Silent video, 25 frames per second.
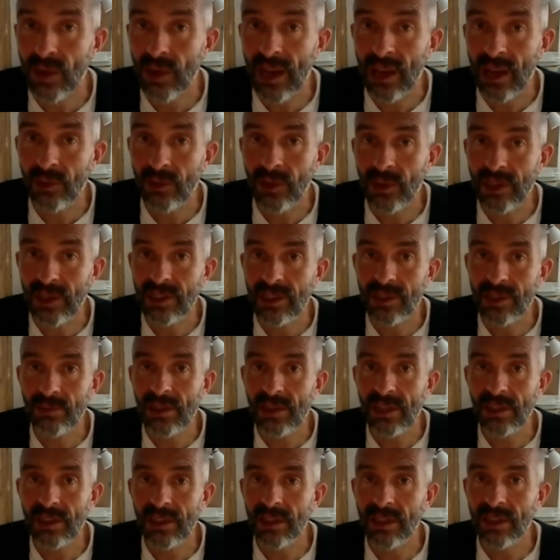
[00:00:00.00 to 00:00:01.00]
I wanted to
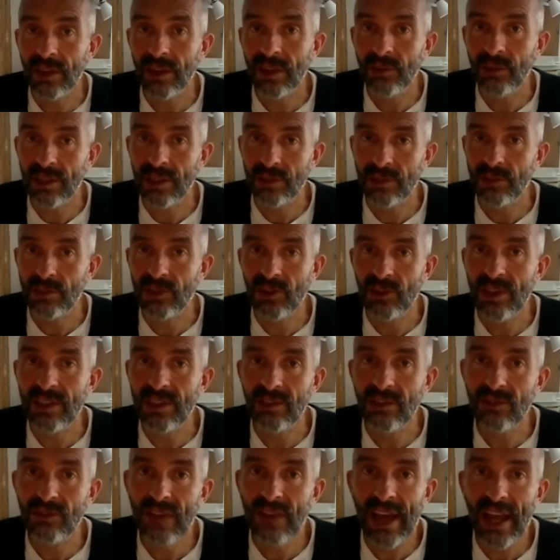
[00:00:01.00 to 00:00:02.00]
be treated
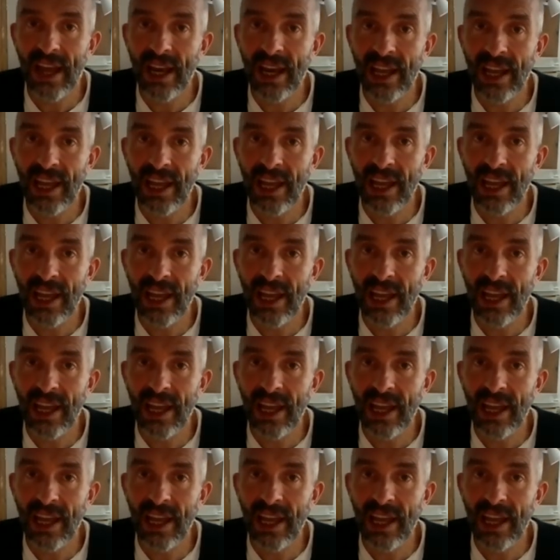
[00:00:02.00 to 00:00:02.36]
fairly,